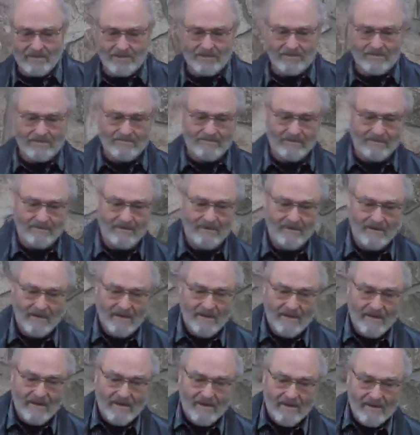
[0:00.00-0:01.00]
the children
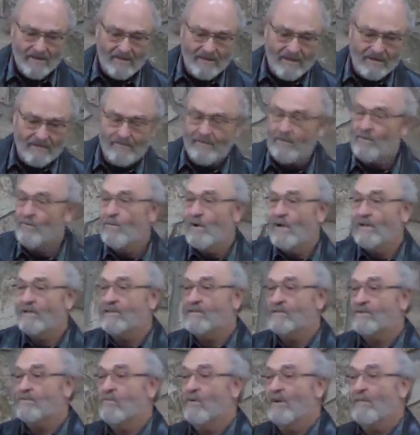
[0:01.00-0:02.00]
that if you
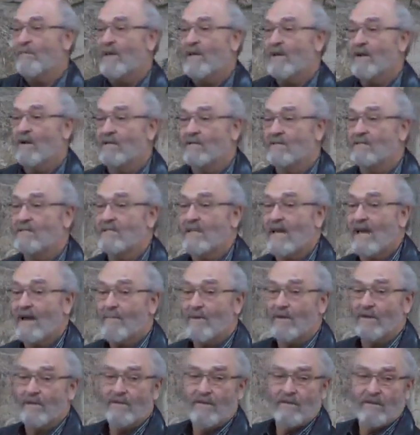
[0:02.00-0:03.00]
went swimming on
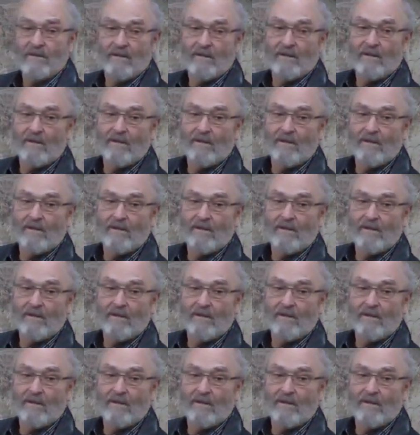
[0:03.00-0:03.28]
Sabbath,